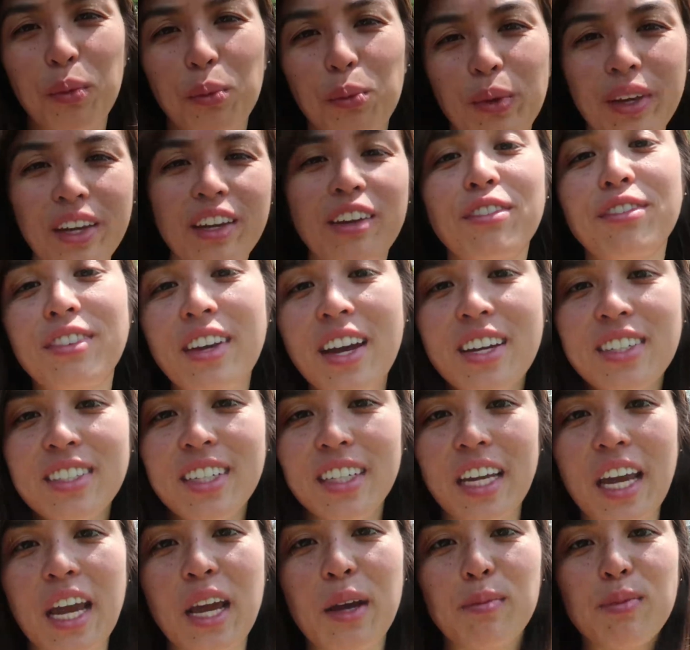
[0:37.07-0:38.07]
We found
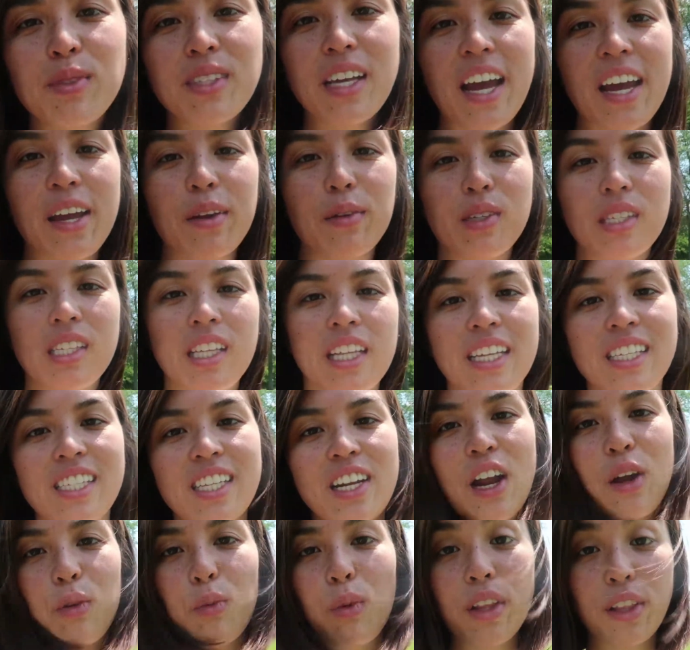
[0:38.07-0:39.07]
a campsite. It was listed
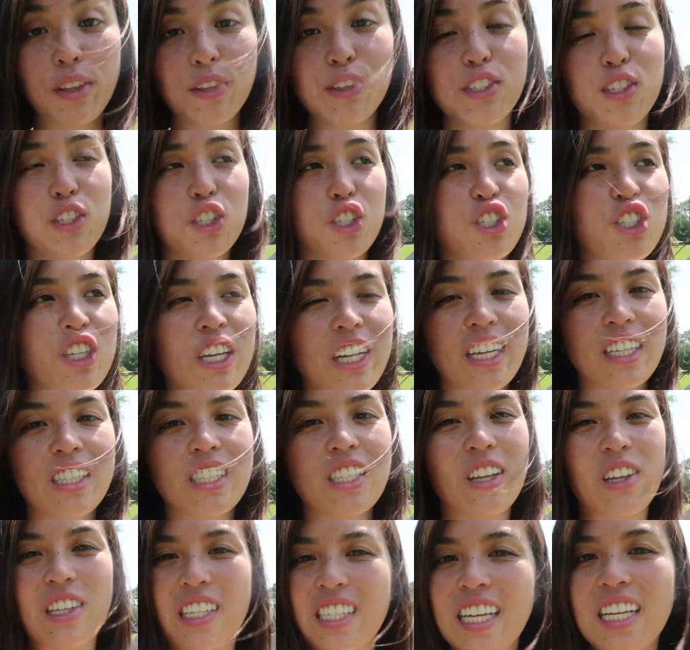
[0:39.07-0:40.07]
on one of those
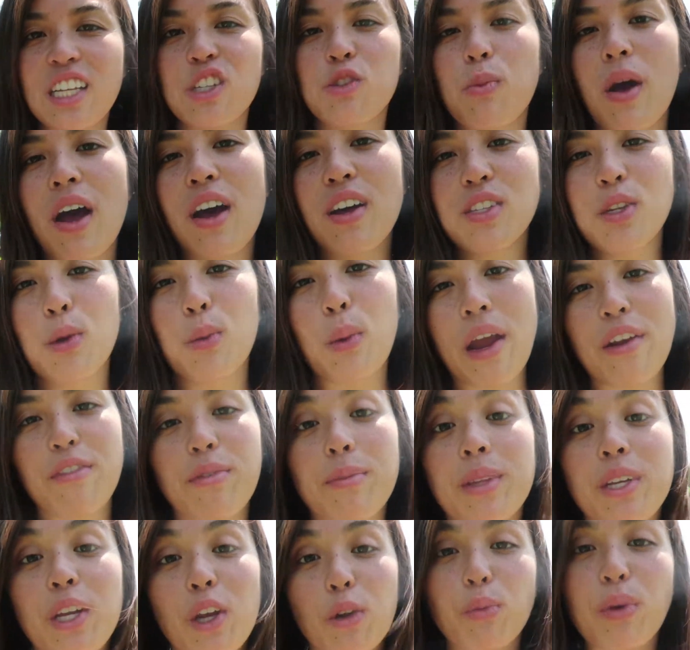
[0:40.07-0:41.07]
sheets 6 miles away
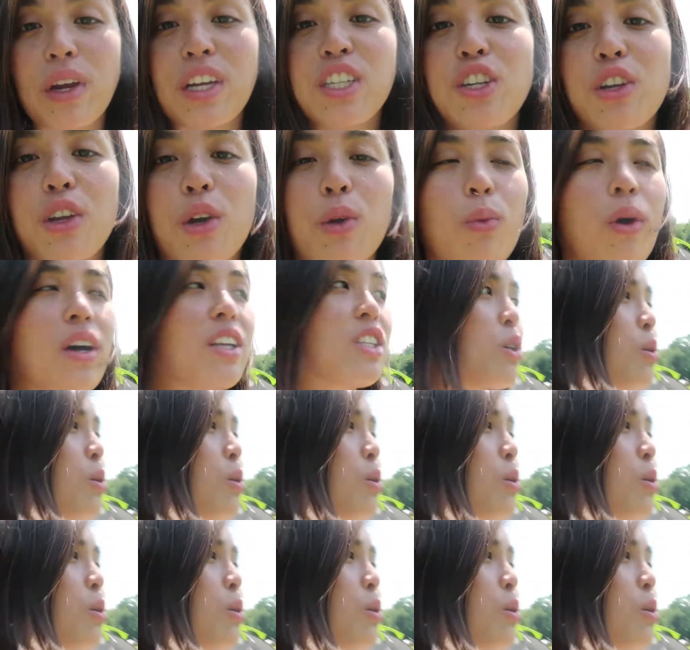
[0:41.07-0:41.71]
from the original one.